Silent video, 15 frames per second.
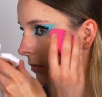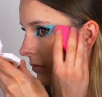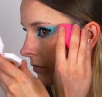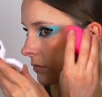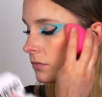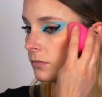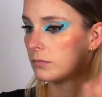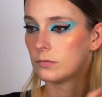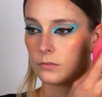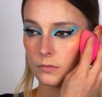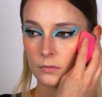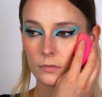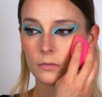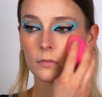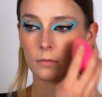I like it,
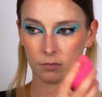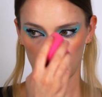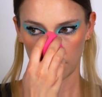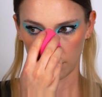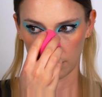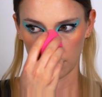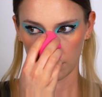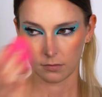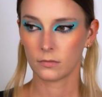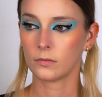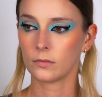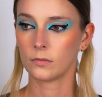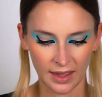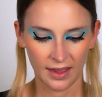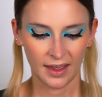I like it.
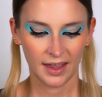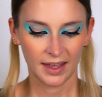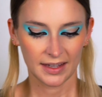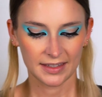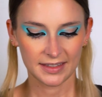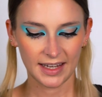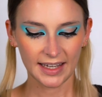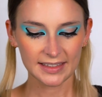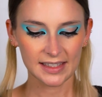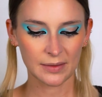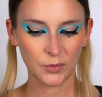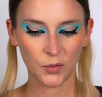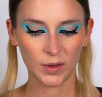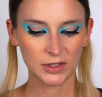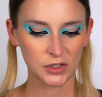Next, I'm
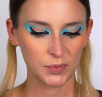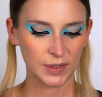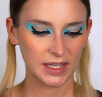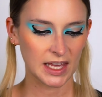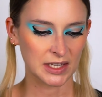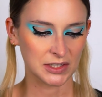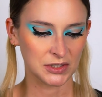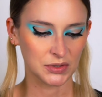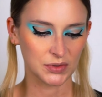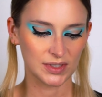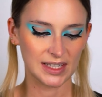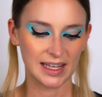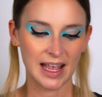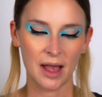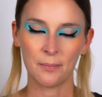going to be
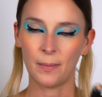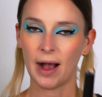using